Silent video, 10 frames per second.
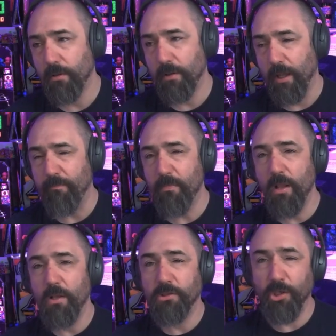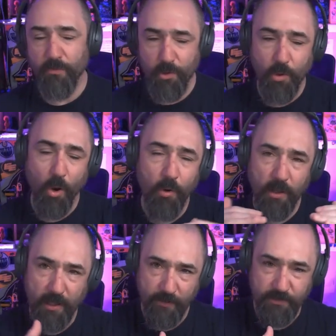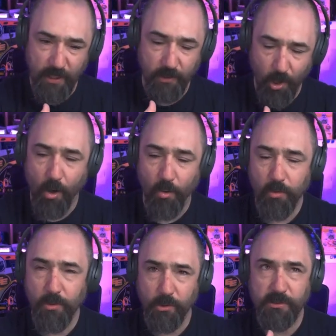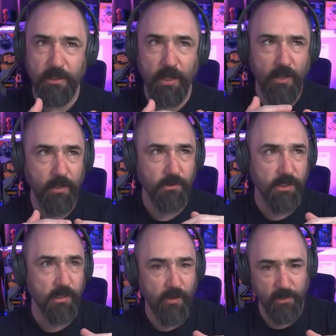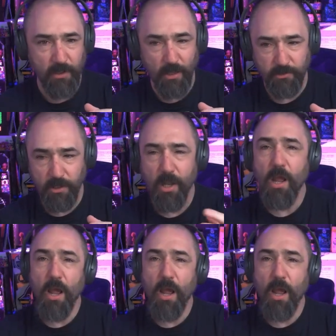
Okay. So if you go to the Give, Send, Go, I think you'll see 11,000.